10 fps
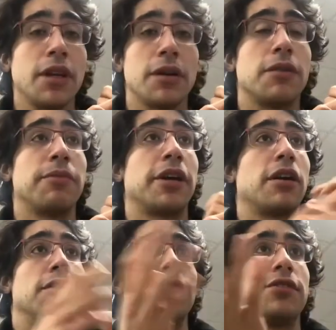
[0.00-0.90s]

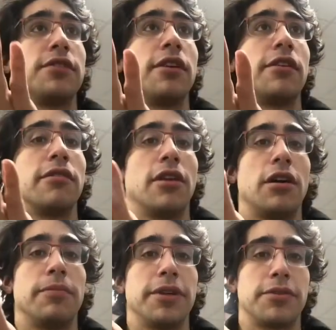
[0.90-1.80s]
because the law in
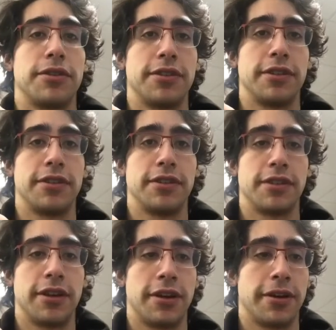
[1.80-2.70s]
matrices,
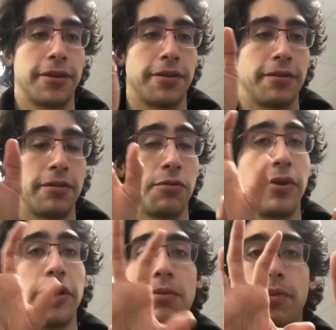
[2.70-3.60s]
the way you
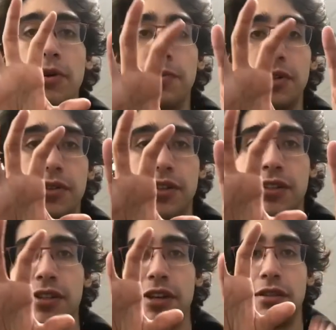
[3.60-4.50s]
compose matrices,
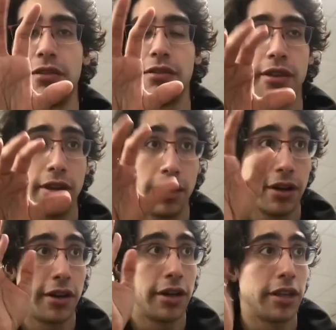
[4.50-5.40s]
that
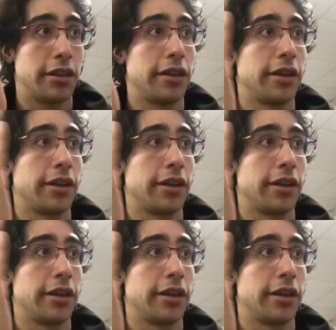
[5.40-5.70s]
the